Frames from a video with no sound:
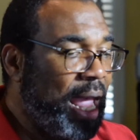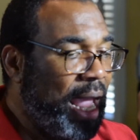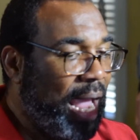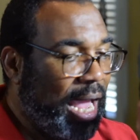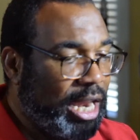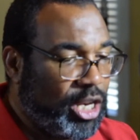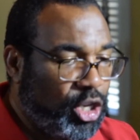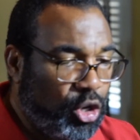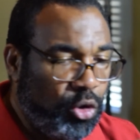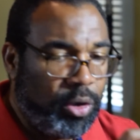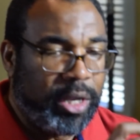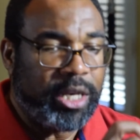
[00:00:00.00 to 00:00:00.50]

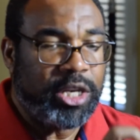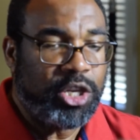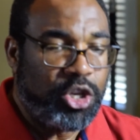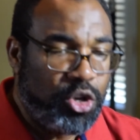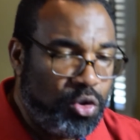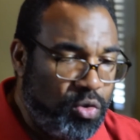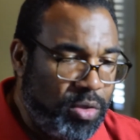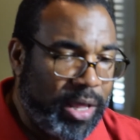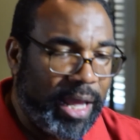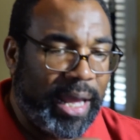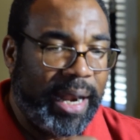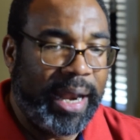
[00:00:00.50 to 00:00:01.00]
and you can
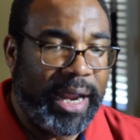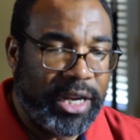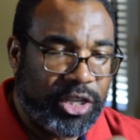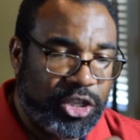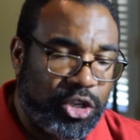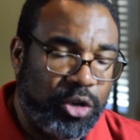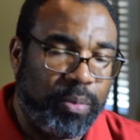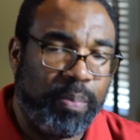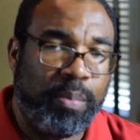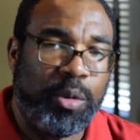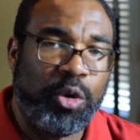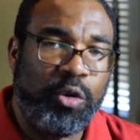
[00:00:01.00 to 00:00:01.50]
do that as
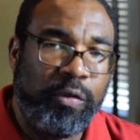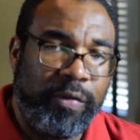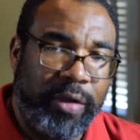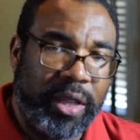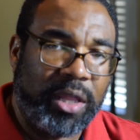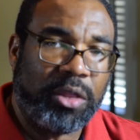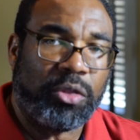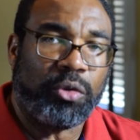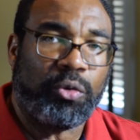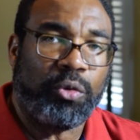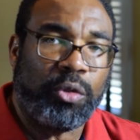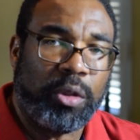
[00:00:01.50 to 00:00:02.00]
you're
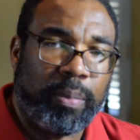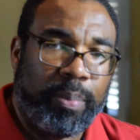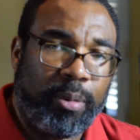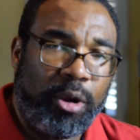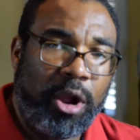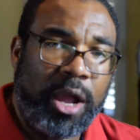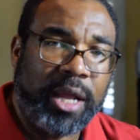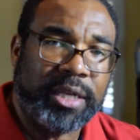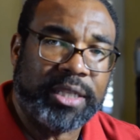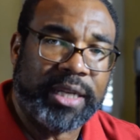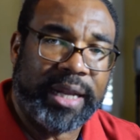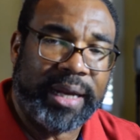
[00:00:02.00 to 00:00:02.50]
moving through the
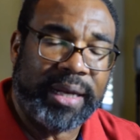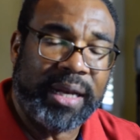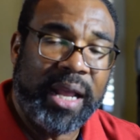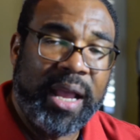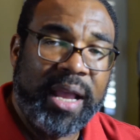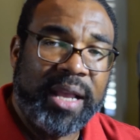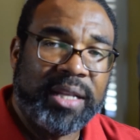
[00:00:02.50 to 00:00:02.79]
project